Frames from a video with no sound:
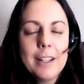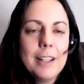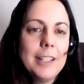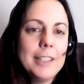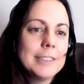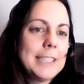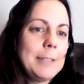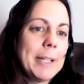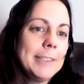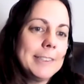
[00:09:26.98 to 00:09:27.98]
you'll see
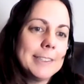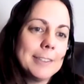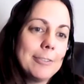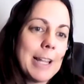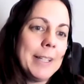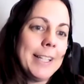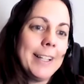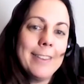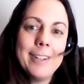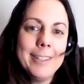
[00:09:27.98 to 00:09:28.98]
pictures of Fleming
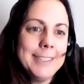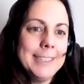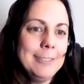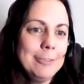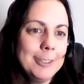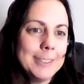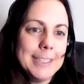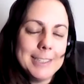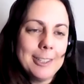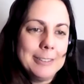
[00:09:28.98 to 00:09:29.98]
in the
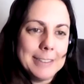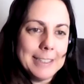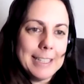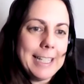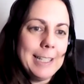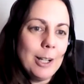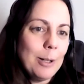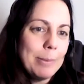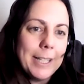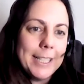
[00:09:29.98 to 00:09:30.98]
1940s holding
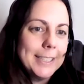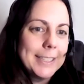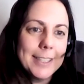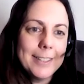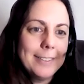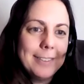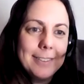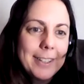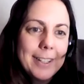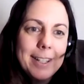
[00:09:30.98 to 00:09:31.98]
agar plates that look
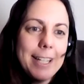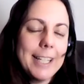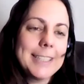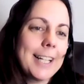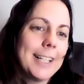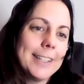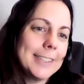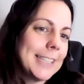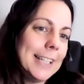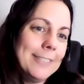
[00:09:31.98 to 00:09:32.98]
exactly the
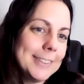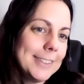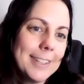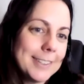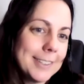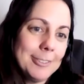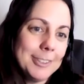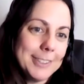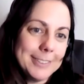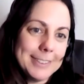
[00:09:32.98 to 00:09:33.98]
same as the
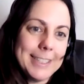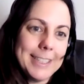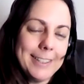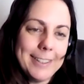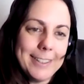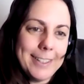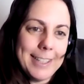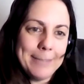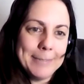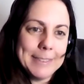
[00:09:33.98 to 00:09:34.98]
ones you'll see in our
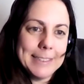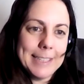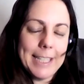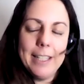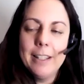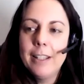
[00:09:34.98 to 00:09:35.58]
labs today.